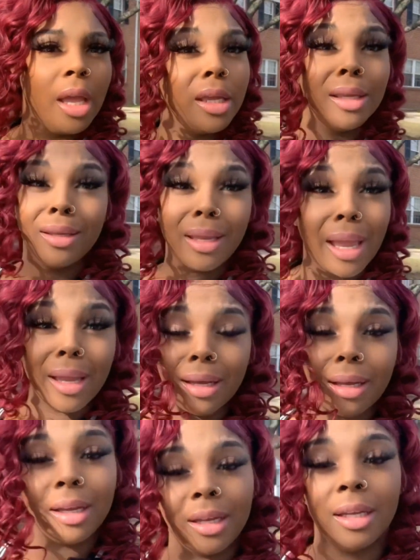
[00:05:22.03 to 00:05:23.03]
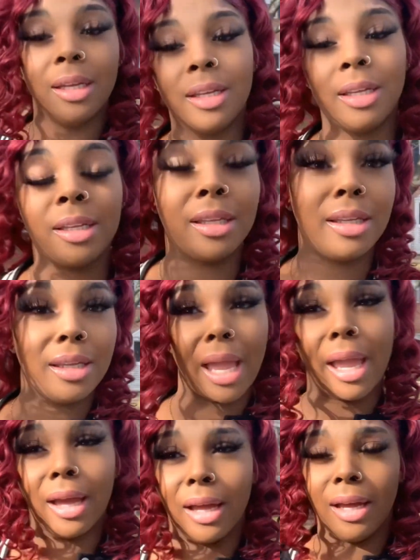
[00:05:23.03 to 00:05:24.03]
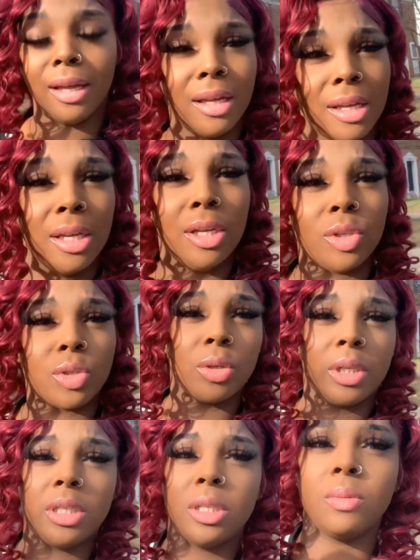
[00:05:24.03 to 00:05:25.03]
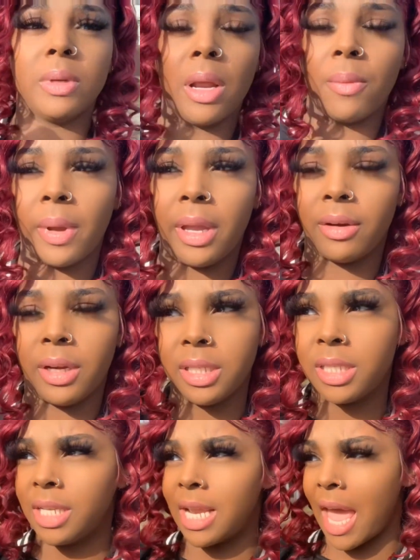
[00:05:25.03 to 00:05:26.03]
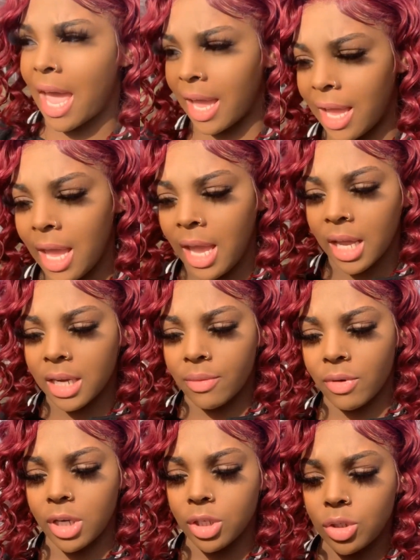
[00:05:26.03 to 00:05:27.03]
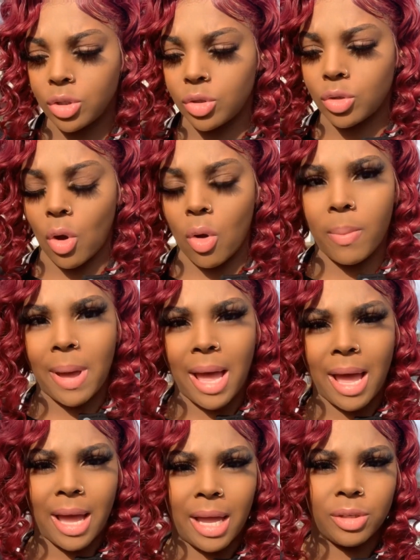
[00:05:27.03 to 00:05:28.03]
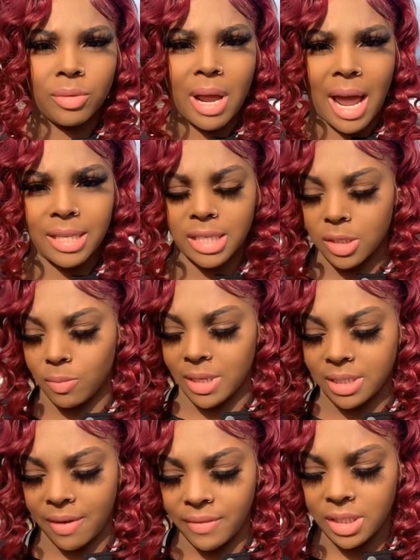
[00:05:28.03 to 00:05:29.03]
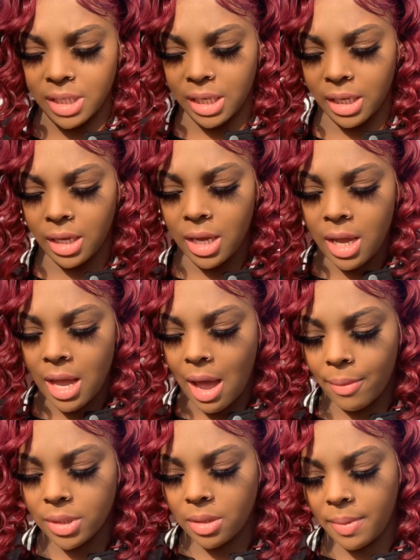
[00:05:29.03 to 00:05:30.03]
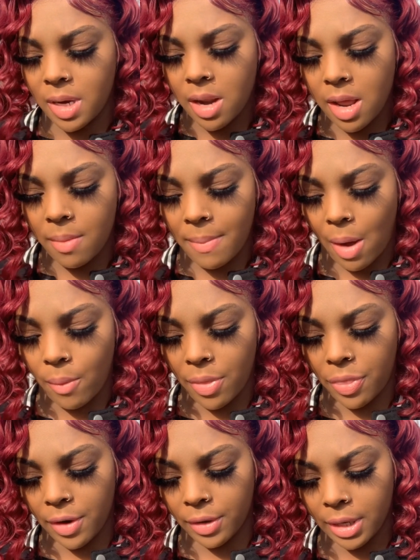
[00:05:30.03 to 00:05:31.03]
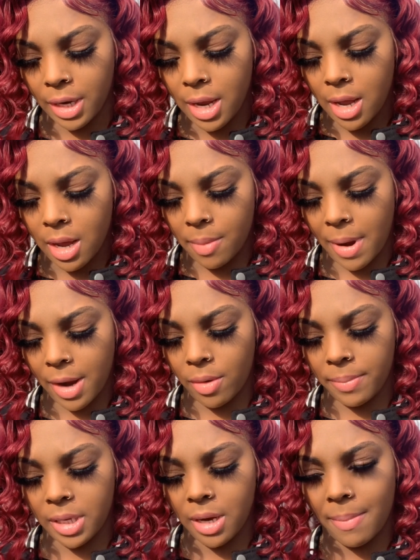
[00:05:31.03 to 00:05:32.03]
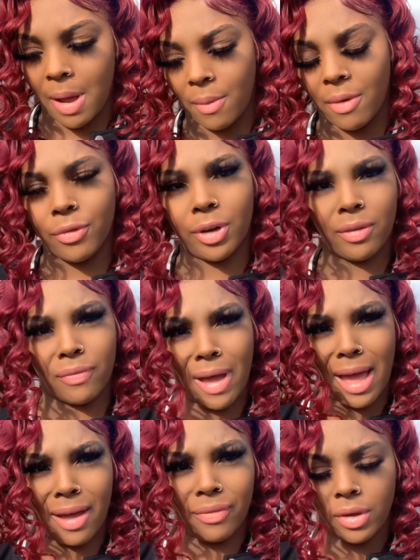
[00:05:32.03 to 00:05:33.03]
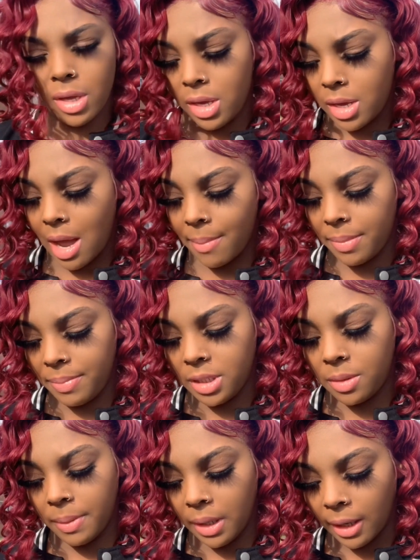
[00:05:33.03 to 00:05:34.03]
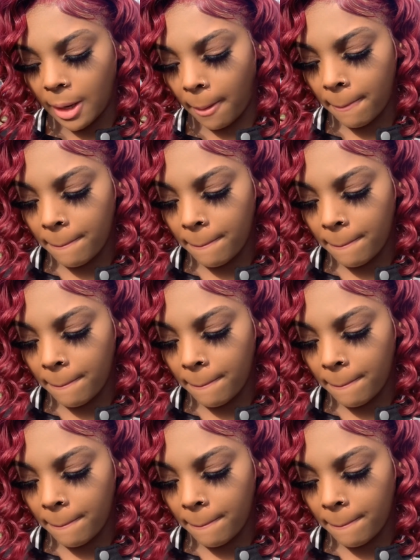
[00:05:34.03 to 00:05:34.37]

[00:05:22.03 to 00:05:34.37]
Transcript: Yeah, yeah. So this is what I'm wearing today. And I'm running so behind, you guys. It's 117. I want to be to him by 130. I'm probably going to be to him by 145. I'm going to be speeding.